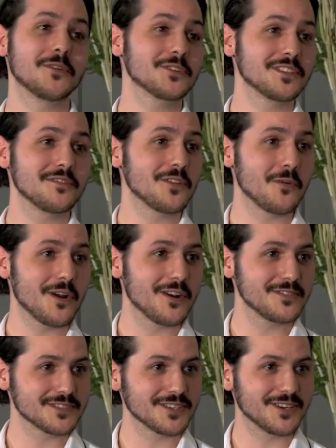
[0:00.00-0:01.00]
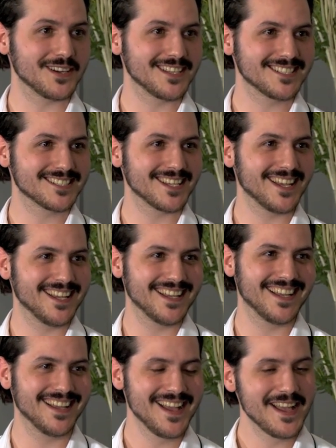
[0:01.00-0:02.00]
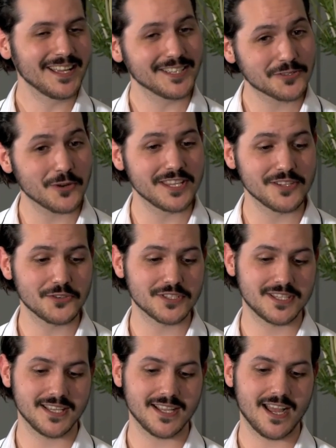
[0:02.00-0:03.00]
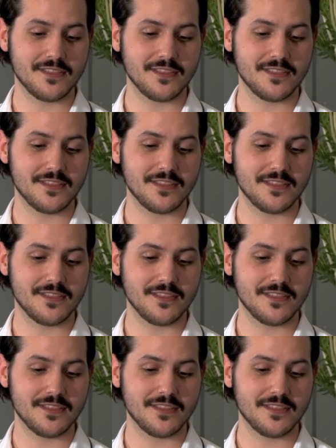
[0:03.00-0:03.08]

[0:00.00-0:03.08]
I wasn't even aware of. So it's it's quite interesting.